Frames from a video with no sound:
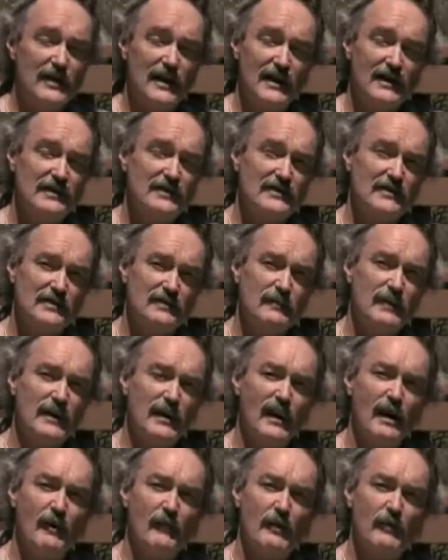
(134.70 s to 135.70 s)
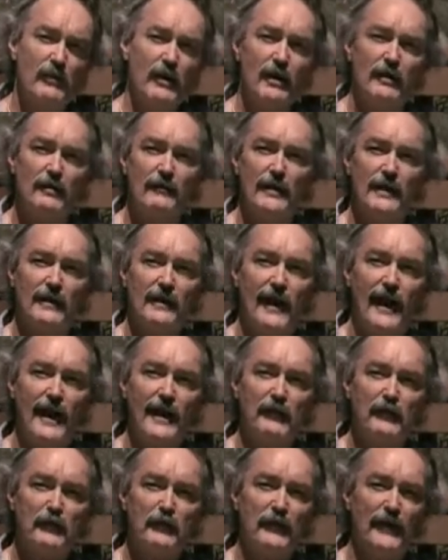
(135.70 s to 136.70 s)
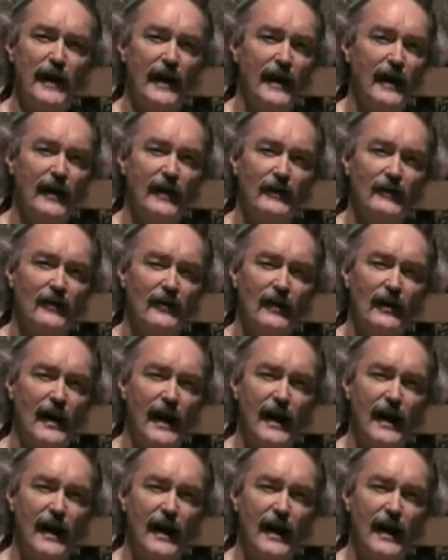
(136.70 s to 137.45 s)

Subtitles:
it has just become a part of my life and